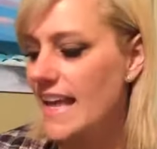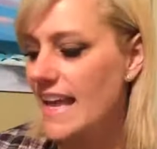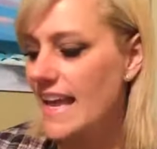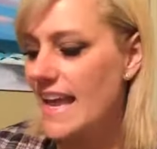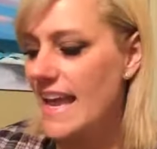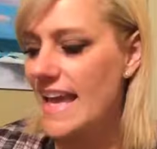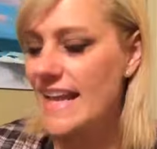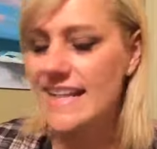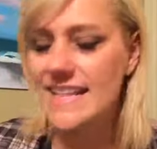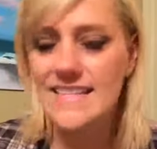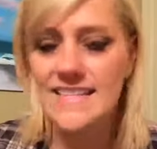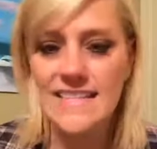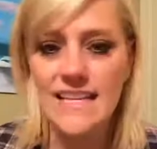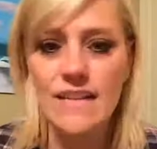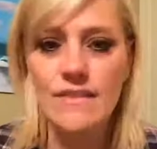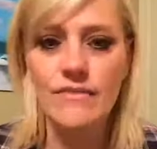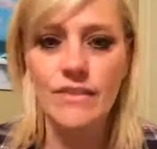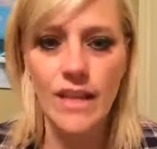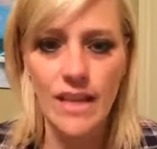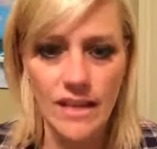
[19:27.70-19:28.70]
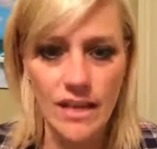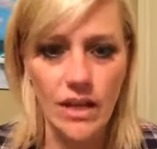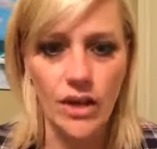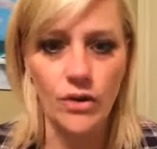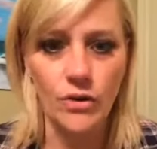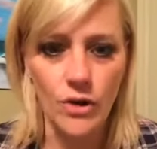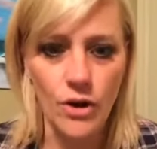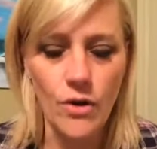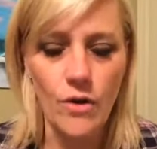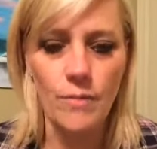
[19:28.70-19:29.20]
And instead of letting it
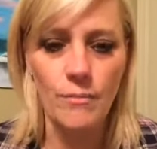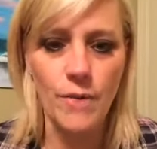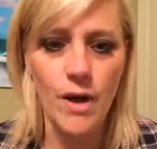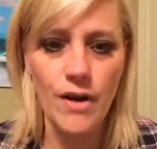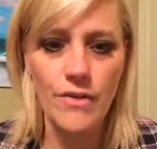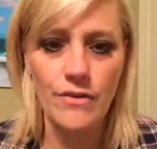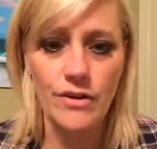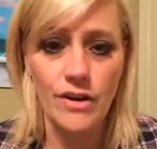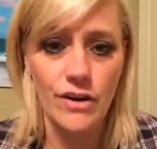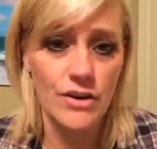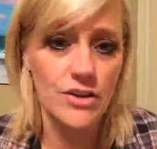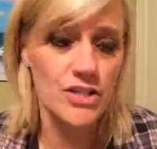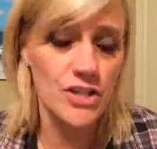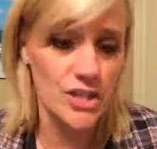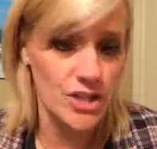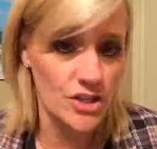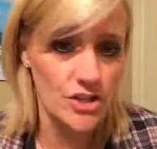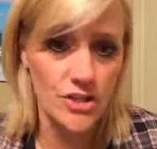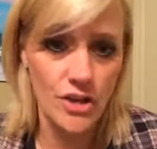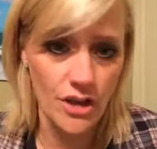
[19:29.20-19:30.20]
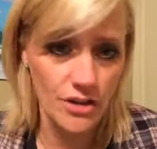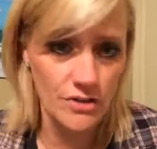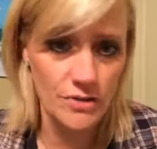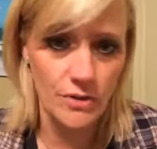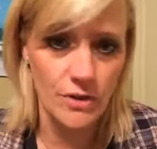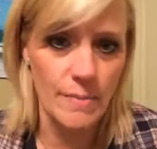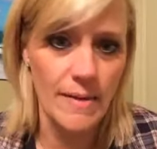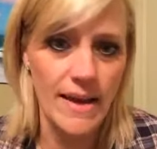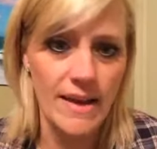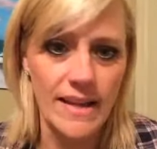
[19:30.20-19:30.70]
grow and bother her, she just talked to her
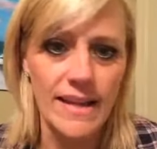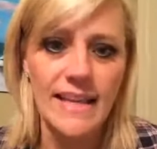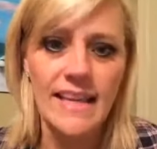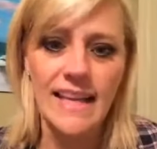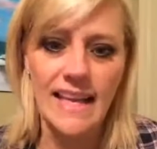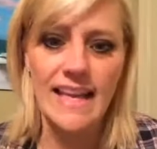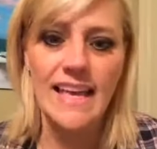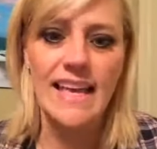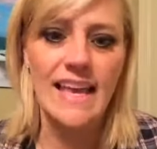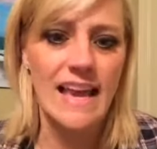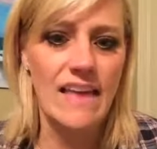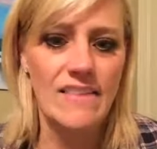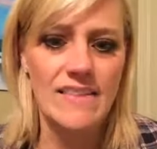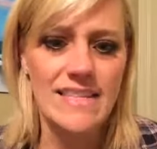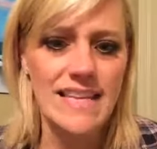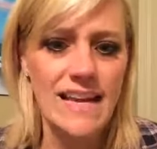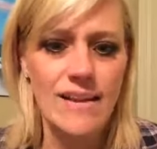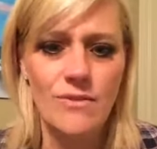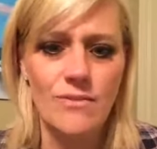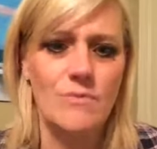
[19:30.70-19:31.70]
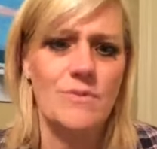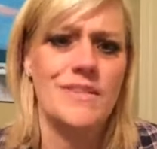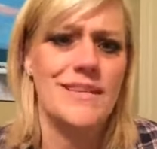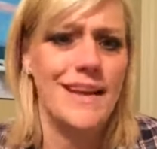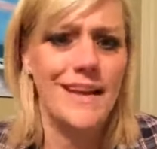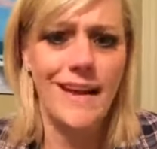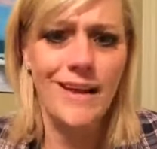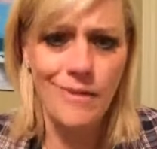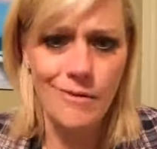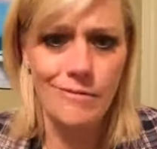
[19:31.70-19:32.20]
about it. And the second one was
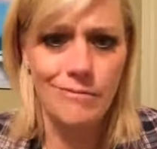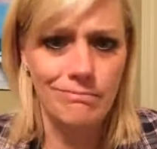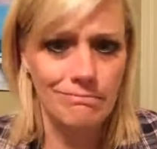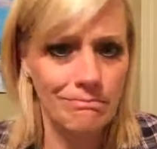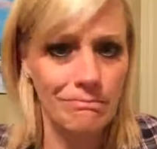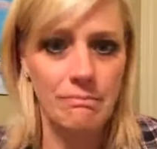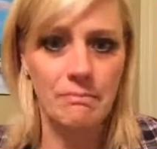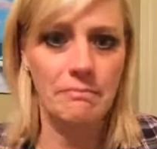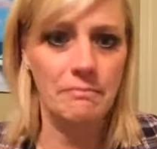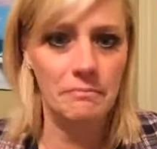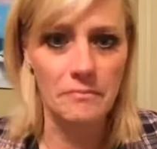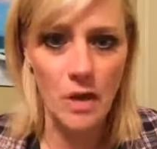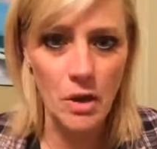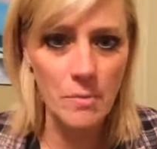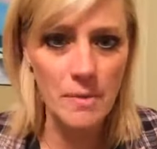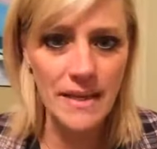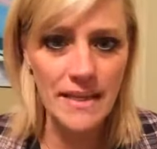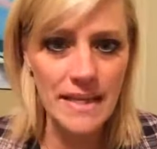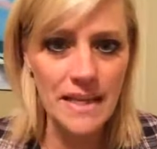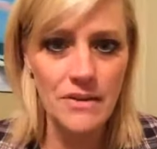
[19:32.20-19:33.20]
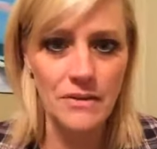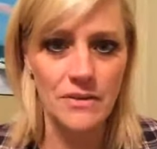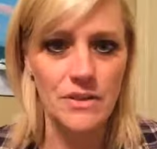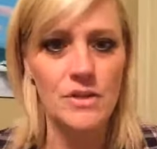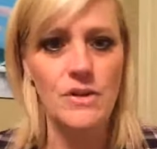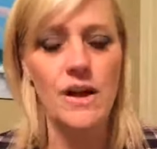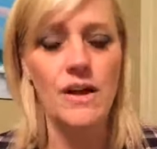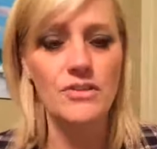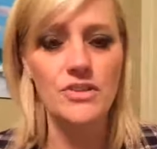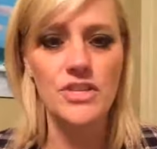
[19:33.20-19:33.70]
like, oh, no big deal.
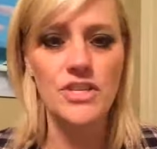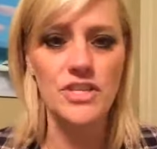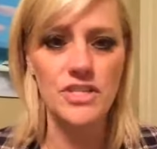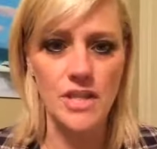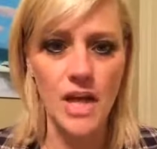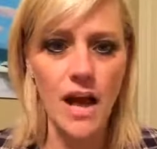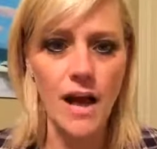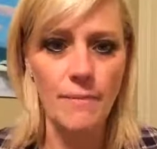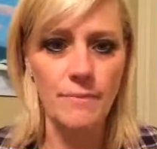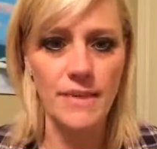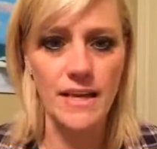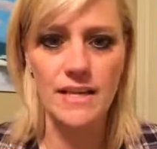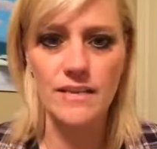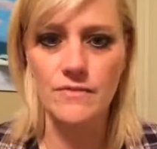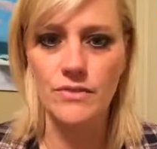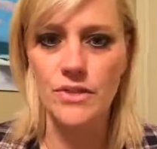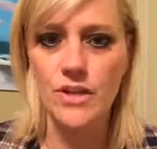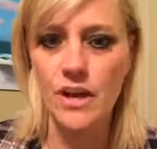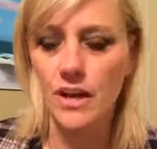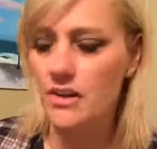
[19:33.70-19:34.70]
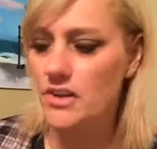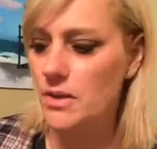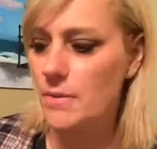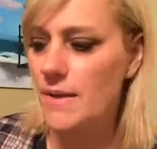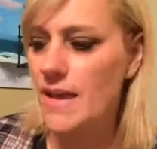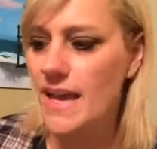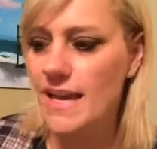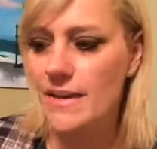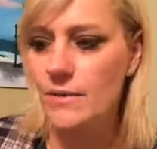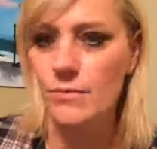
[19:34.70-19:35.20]
I'll just stop. Thanks for talking to me.
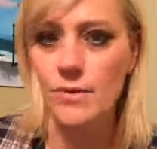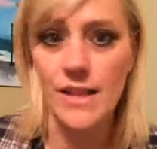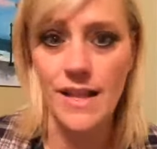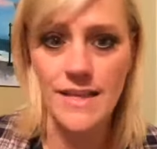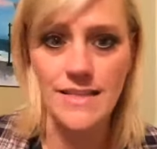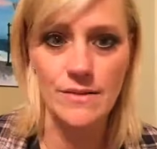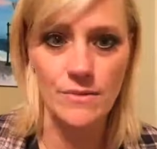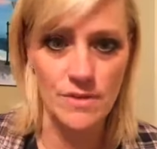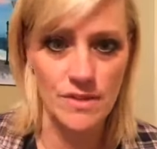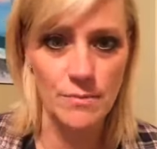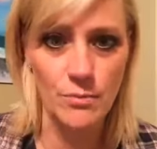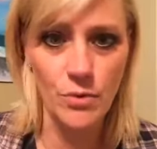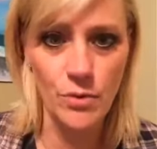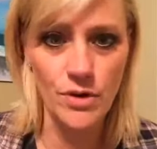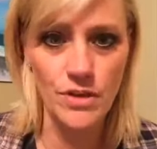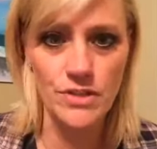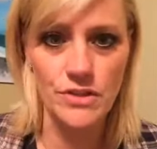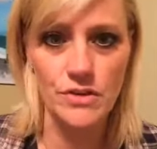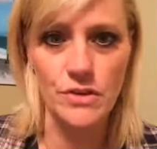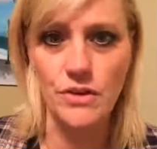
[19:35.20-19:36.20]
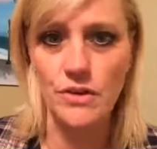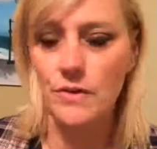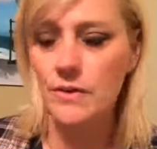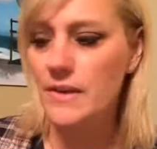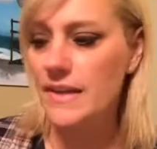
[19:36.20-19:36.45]
I didn't realize it was important to you.